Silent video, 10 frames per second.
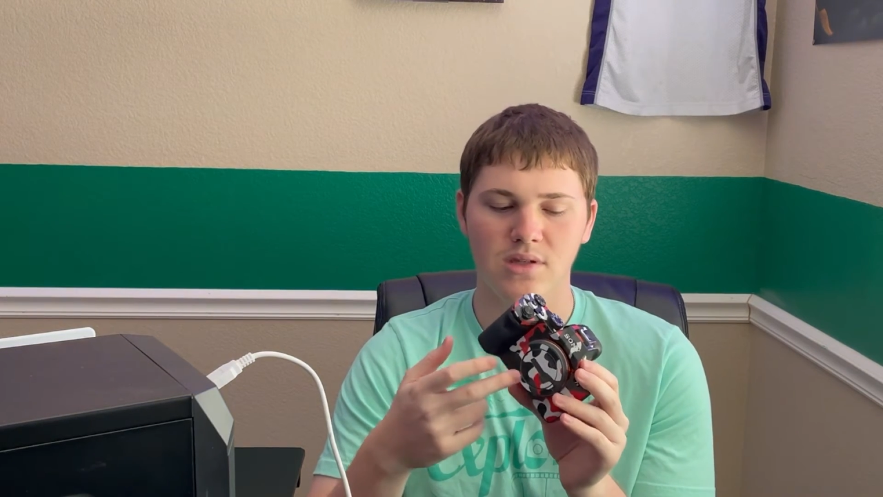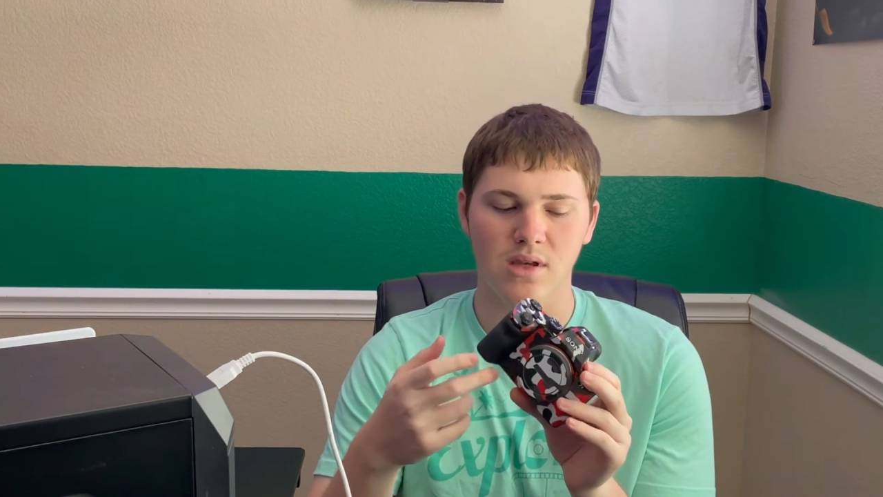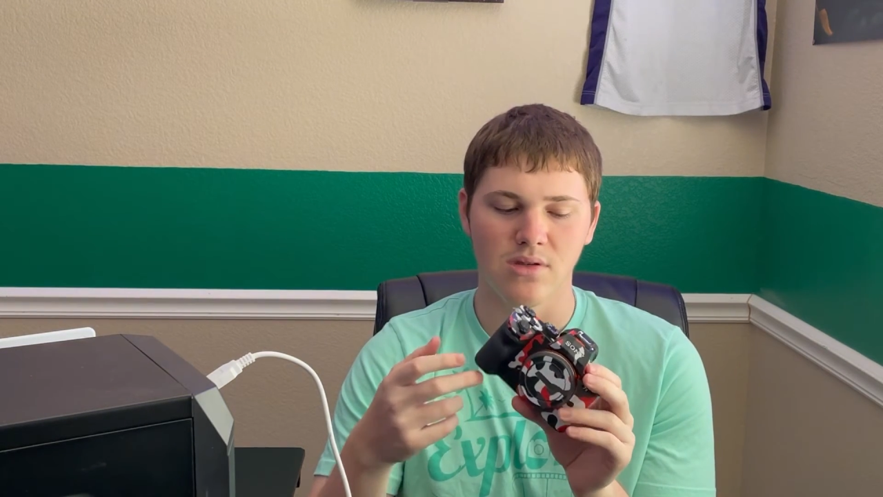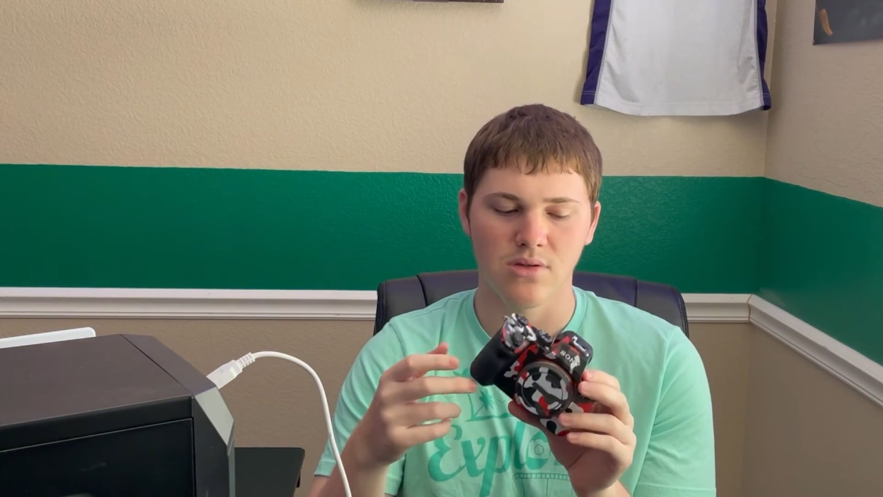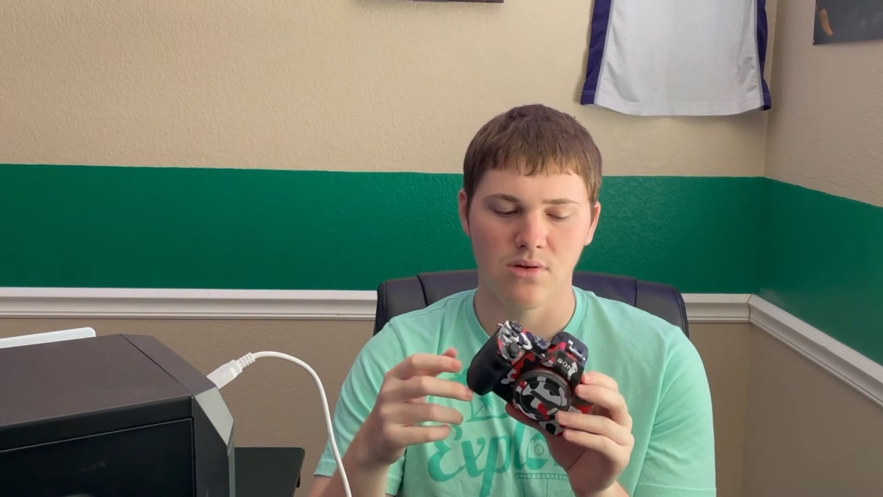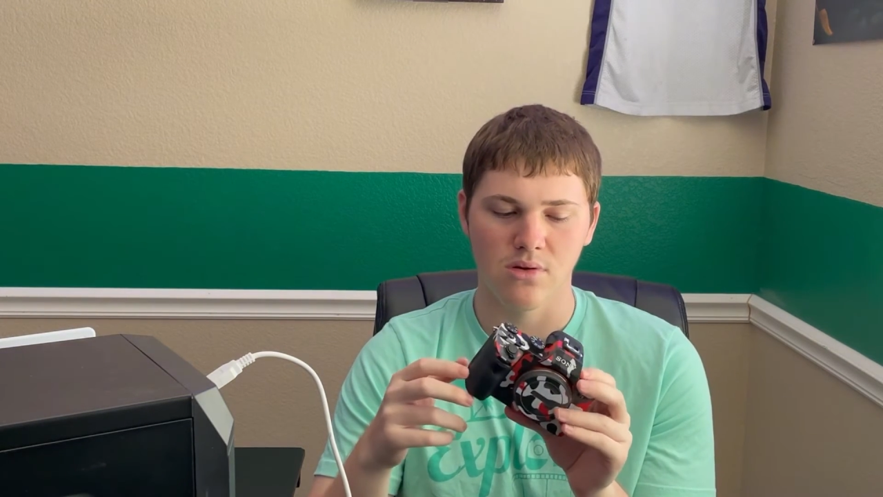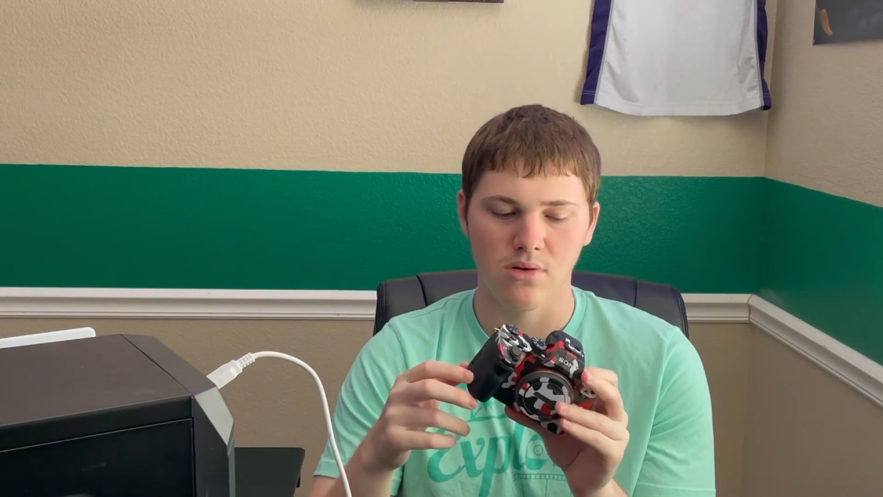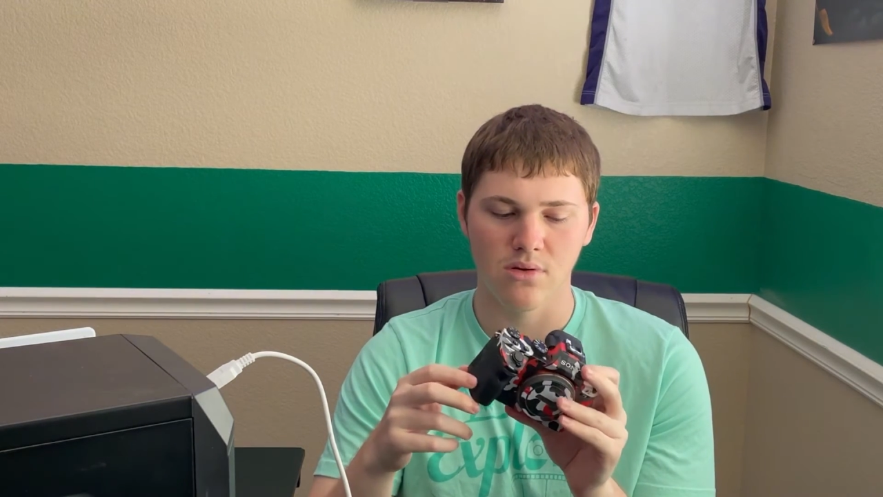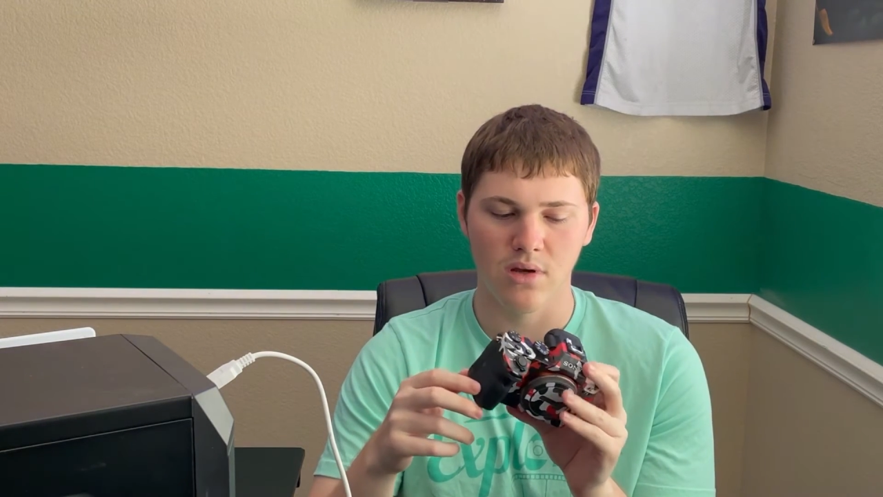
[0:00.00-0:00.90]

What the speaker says: sensor.